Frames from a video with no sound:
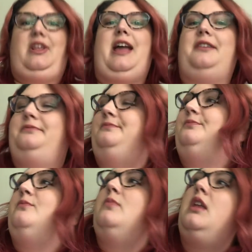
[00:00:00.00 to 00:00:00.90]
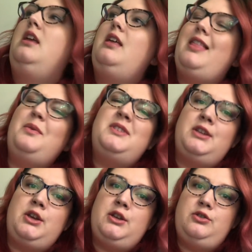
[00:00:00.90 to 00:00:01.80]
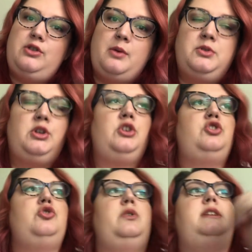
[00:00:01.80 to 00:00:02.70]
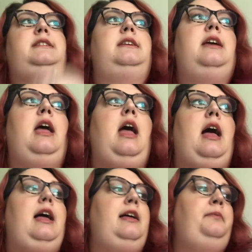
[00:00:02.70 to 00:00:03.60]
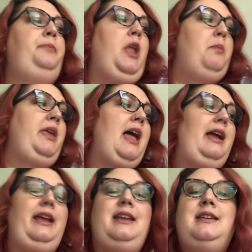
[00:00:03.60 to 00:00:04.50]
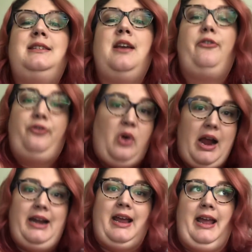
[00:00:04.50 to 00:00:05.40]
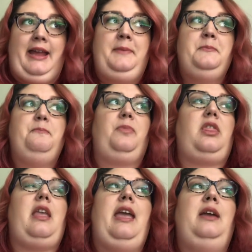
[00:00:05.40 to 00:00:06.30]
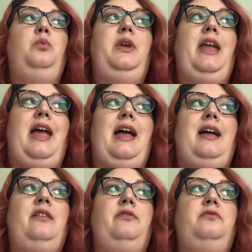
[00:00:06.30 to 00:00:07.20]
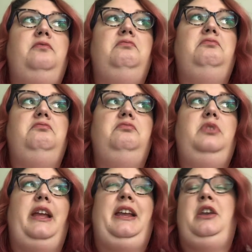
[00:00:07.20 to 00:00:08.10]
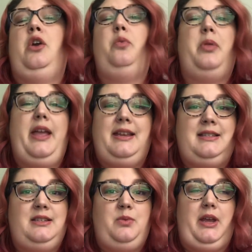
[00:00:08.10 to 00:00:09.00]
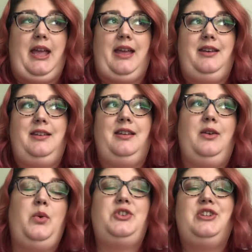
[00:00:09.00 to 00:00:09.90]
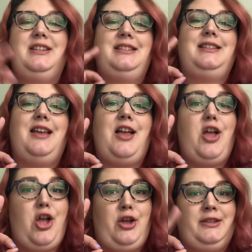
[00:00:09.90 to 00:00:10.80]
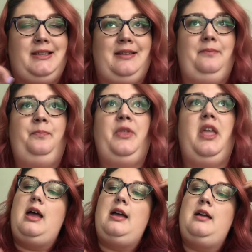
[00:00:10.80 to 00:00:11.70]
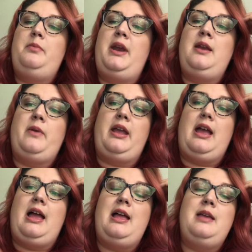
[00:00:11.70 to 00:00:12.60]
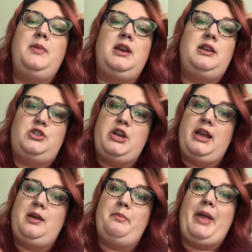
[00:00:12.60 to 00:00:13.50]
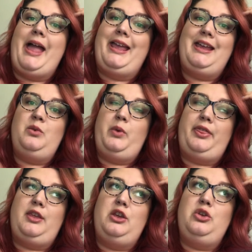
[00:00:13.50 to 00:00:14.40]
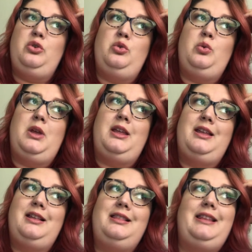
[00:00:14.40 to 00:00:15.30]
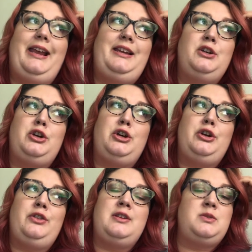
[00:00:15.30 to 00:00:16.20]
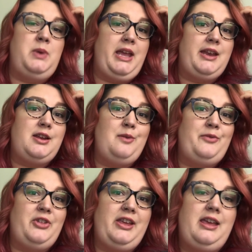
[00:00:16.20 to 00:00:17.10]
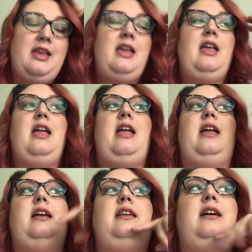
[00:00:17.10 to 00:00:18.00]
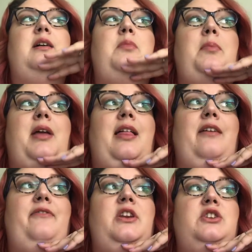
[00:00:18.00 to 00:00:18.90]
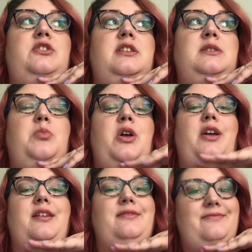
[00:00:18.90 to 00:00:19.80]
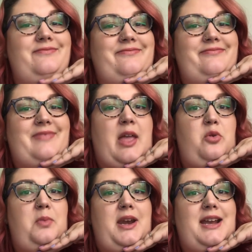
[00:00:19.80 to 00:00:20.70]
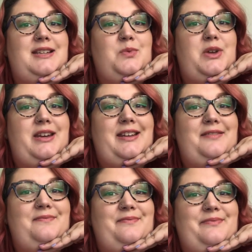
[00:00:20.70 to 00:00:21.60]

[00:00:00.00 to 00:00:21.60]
Yeah. That was a good, that was a good choice. Um, but yeah, it is Friday and we have like no plans this weekend, which is awesome. Um, but anyway, I'm going to check back in with you later this weekend, hopefully. And uh, maybe I'll have finished this book. That would be nice, wouldn't it?